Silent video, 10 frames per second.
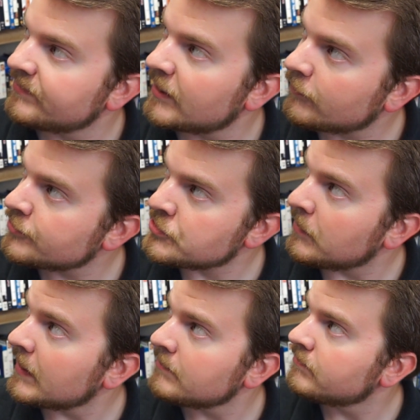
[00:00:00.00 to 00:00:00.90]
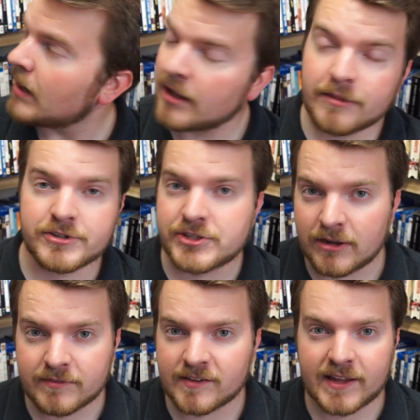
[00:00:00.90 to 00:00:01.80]
this will join my other
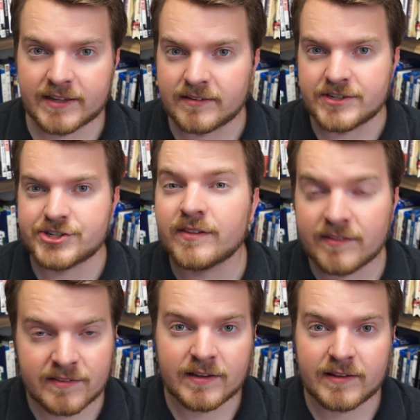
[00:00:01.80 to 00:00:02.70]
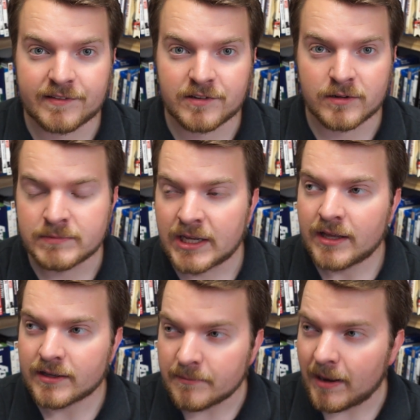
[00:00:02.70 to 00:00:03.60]
Shout Select editions until I start
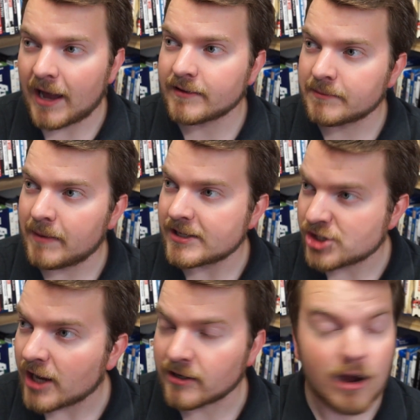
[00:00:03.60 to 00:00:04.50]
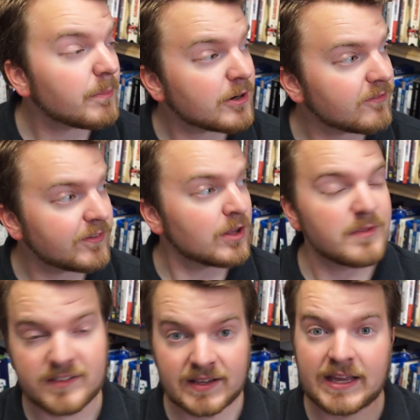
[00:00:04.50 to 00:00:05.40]
compiling my John Carpenter
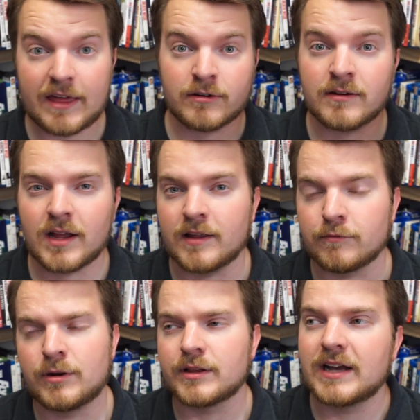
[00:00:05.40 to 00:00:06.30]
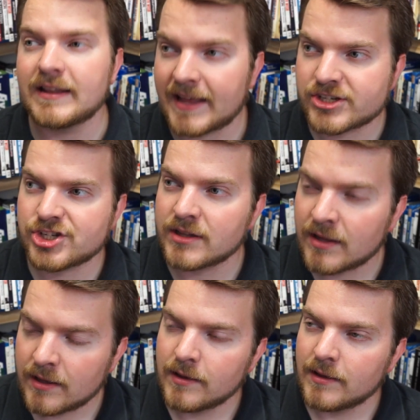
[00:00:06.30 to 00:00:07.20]
films together as one
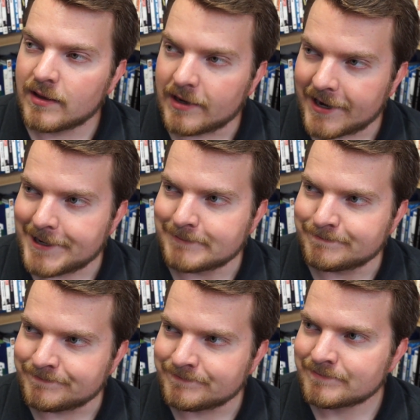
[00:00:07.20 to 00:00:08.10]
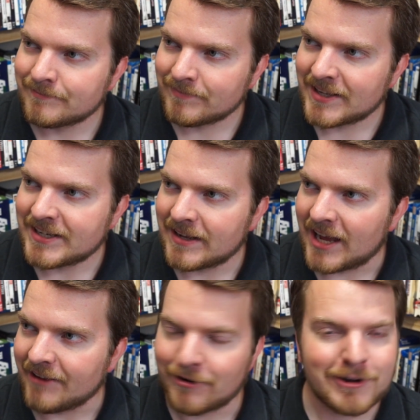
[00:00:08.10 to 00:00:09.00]
collection. I've
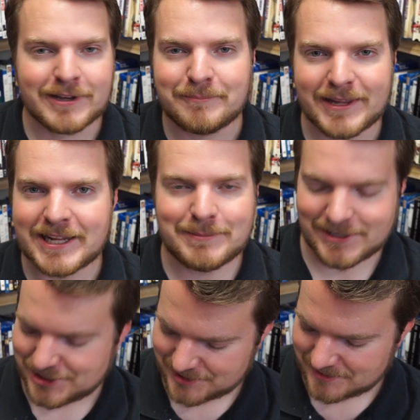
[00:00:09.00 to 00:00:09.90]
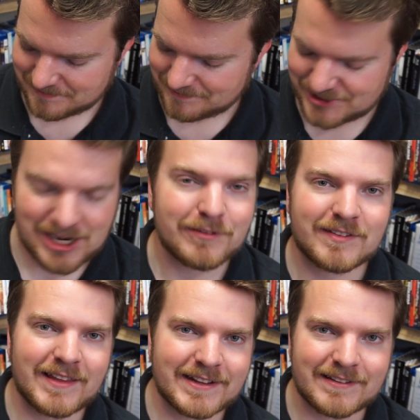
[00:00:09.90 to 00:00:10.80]
already complained about Shout
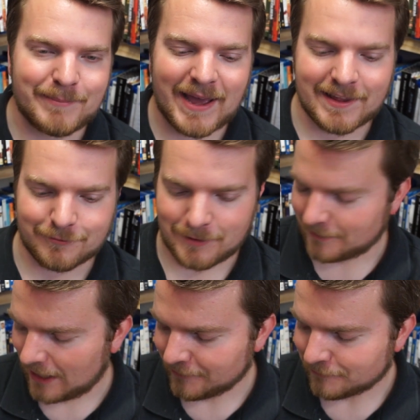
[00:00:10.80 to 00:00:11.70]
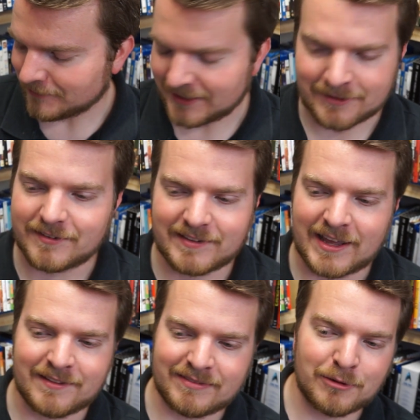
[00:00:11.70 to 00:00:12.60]
Select in the past, where I don't really
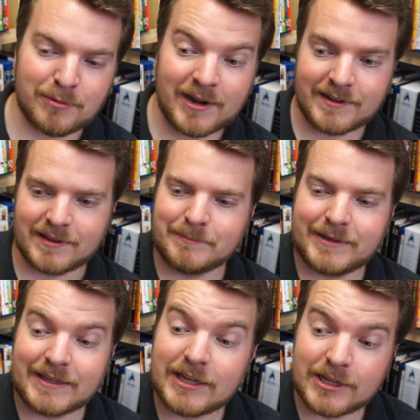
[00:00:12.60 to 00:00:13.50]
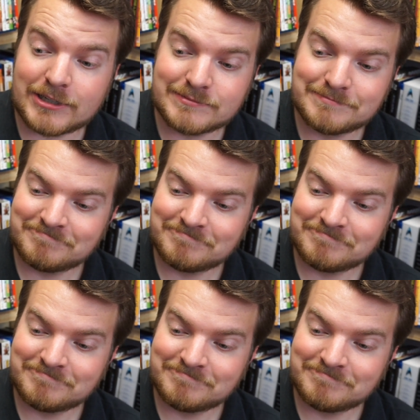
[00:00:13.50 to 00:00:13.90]
understand their branding, but you know,